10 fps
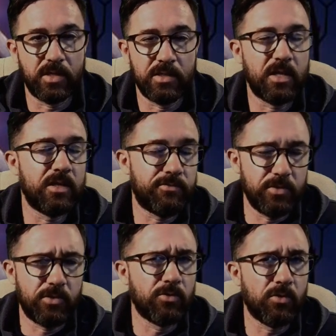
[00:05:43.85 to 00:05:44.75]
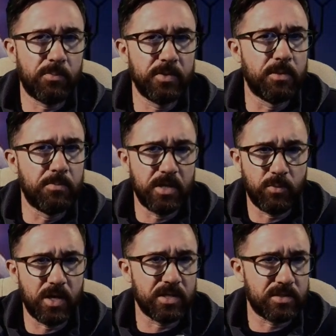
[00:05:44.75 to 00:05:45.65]
And if you grew up in the
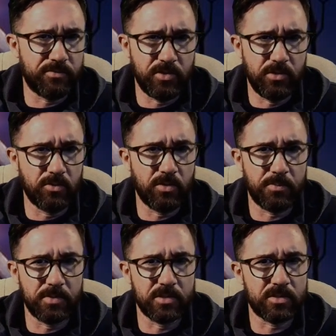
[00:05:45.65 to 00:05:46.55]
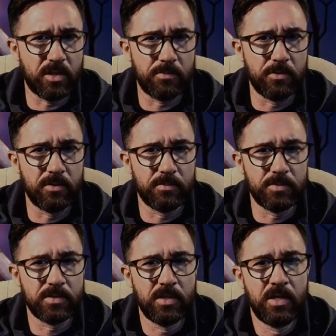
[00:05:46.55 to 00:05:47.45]
Midwest, if you grew up in the suburbs,